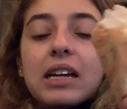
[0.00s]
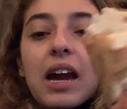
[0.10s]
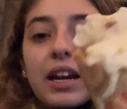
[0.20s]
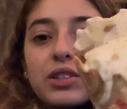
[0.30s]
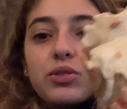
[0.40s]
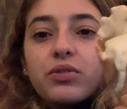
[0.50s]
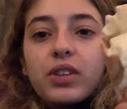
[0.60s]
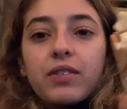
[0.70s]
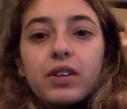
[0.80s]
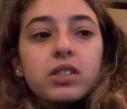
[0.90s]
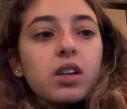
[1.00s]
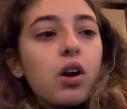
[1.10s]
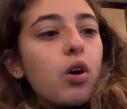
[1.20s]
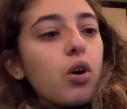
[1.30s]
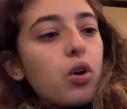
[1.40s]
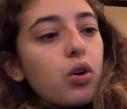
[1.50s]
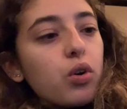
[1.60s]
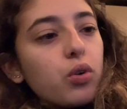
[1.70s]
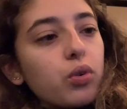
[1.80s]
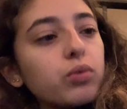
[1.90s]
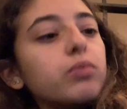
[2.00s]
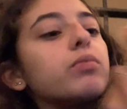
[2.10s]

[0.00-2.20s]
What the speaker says: I got 2 flavors. Oh!